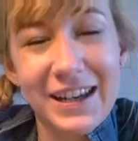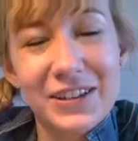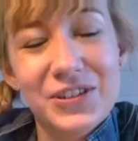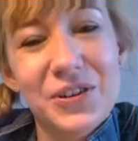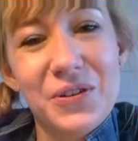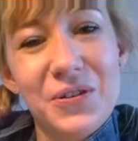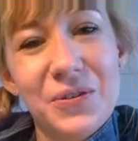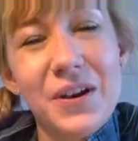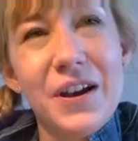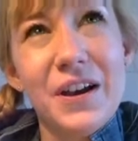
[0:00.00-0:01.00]

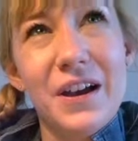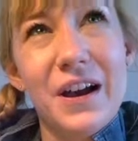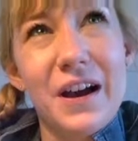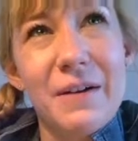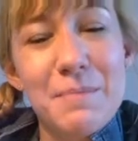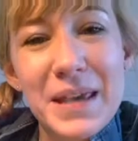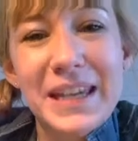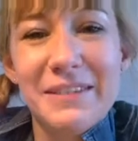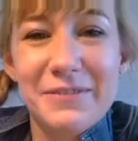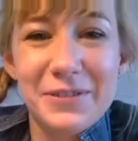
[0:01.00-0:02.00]
show a
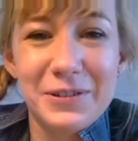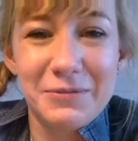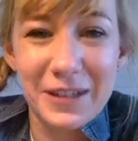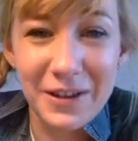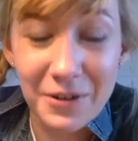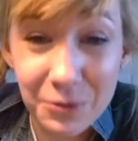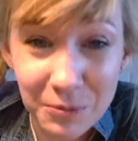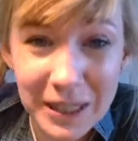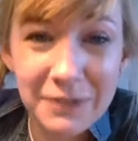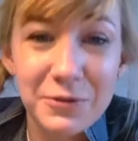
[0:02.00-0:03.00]
meaningful
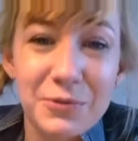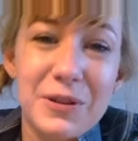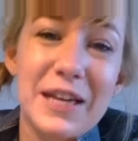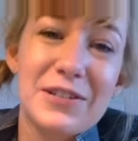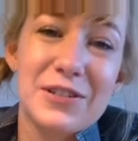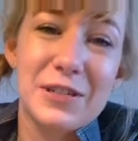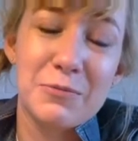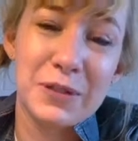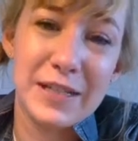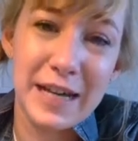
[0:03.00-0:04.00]
relationship
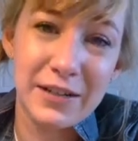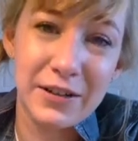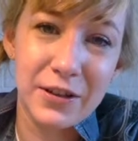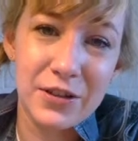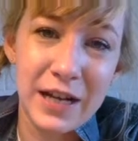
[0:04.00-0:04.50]
with technology?